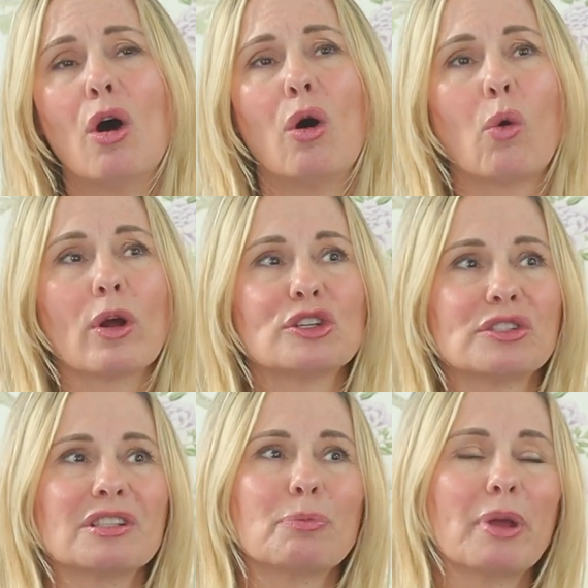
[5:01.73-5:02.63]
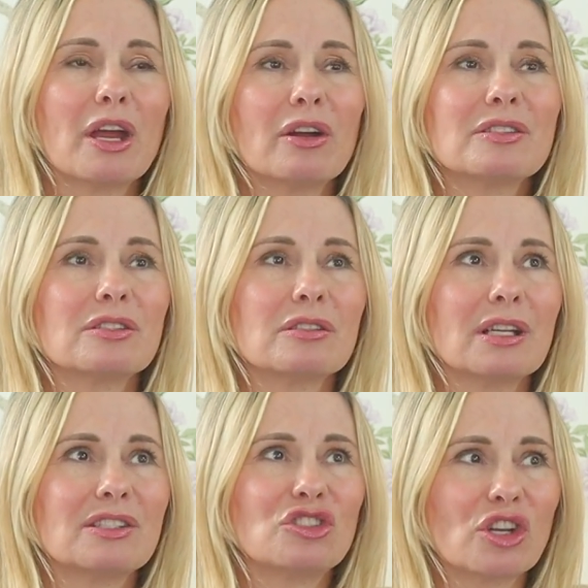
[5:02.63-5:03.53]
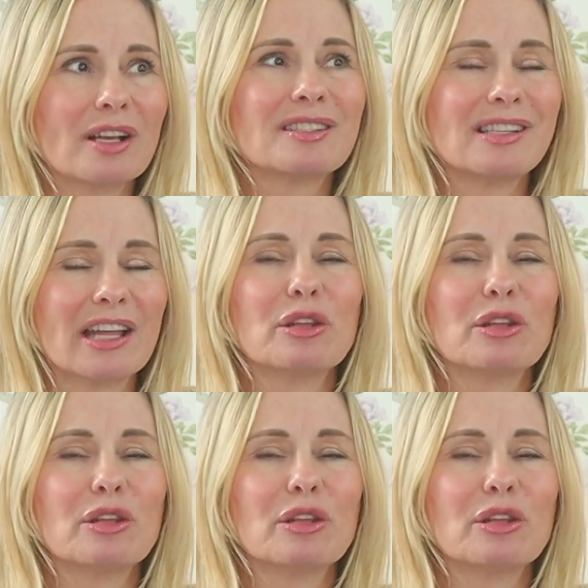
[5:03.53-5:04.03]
Or it's just that